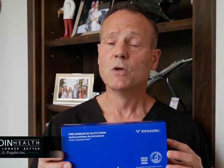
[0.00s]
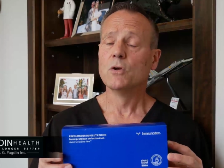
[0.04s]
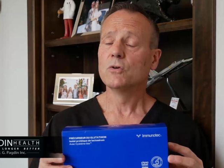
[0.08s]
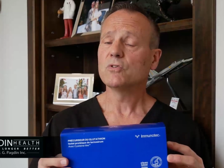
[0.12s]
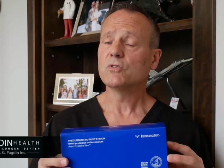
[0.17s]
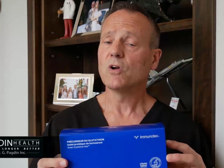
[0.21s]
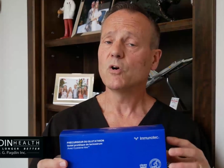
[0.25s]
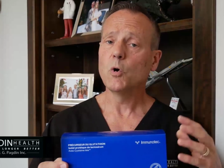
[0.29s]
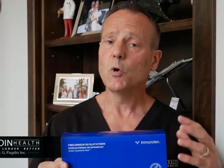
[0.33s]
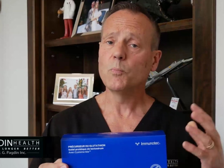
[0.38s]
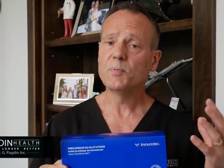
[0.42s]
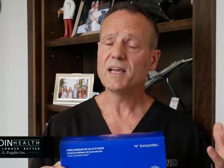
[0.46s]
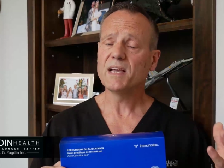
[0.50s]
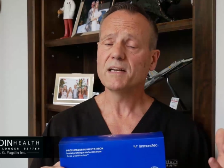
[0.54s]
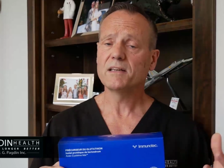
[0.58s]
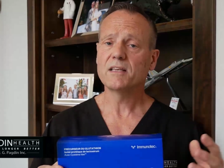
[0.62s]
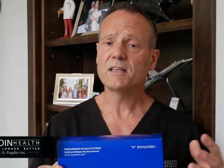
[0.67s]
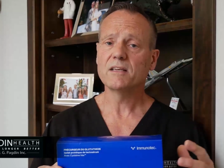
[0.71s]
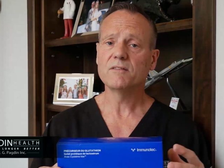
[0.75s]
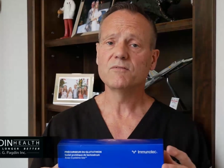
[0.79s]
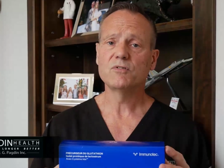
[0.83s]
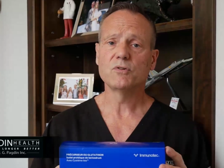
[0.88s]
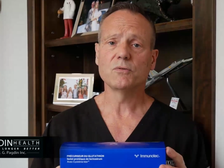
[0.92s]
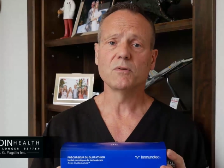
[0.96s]
So I hope that
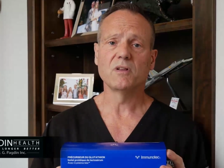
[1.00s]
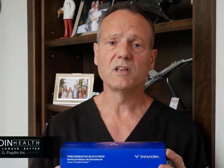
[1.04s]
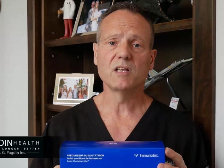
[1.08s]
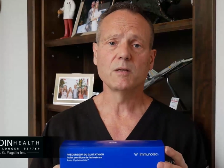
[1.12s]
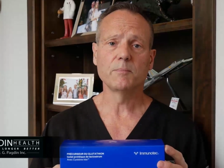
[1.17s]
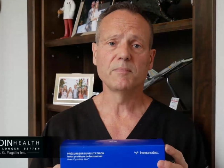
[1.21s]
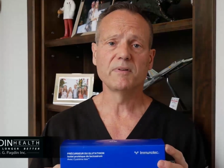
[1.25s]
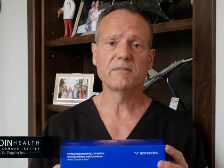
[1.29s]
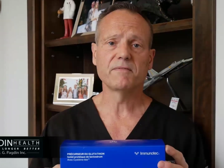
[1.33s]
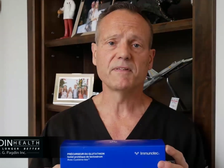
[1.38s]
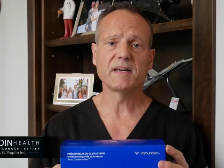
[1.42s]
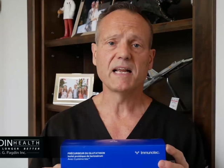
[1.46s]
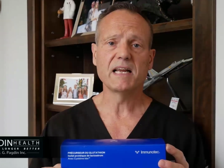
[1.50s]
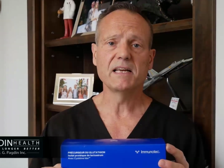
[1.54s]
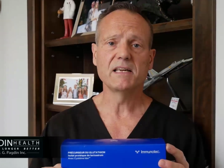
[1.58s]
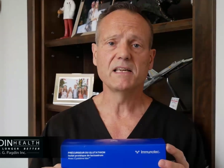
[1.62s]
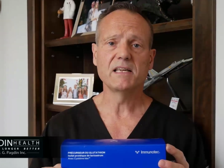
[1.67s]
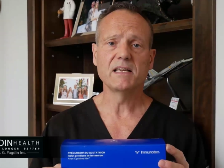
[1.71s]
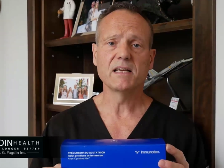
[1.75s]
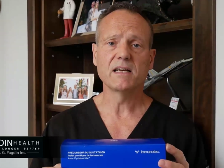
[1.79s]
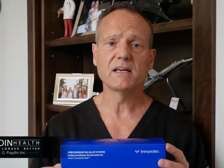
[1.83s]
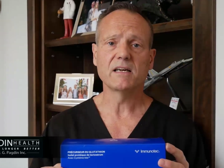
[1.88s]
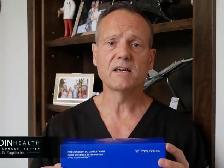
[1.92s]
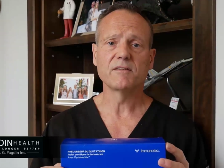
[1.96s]
gives you a little bit of an
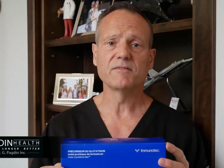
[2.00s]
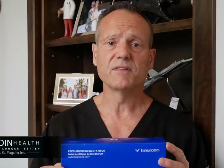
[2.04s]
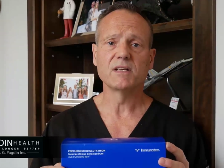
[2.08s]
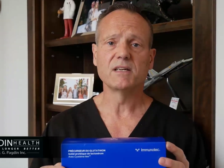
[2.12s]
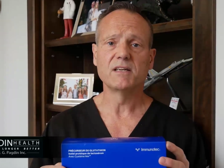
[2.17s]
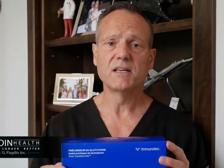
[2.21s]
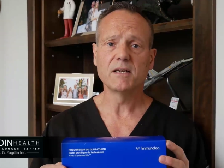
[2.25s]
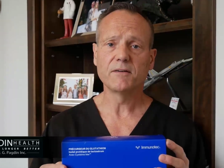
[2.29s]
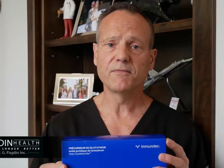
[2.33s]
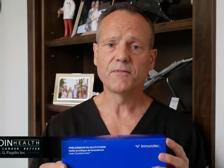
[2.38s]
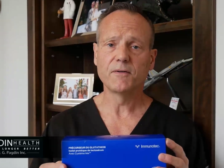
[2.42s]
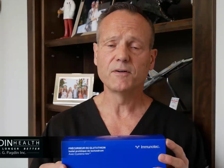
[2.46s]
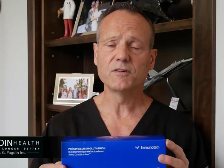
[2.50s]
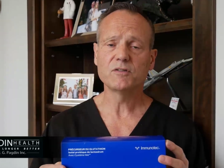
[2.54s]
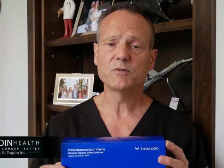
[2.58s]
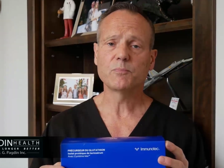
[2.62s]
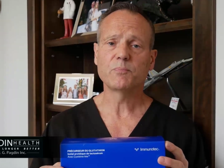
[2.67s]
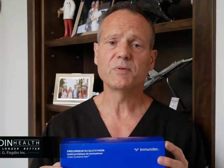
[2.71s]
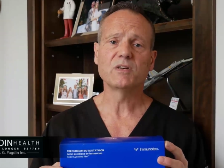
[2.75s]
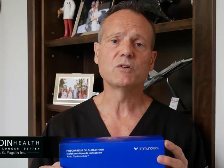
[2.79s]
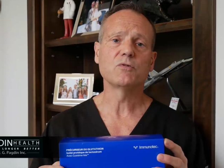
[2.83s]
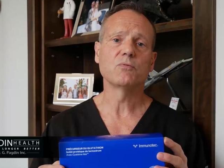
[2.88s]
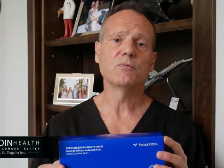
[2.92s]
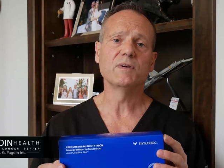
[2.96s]
idea of the difference
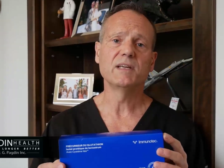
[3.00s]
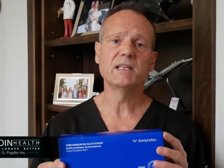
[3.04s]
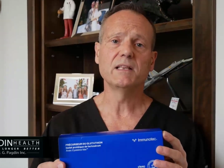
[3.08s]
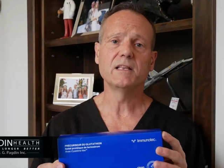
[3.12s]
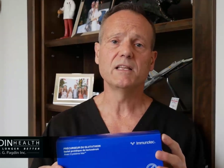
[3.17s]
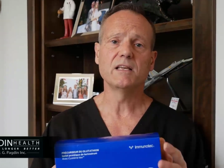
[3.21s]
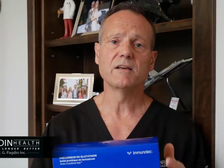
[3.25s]
between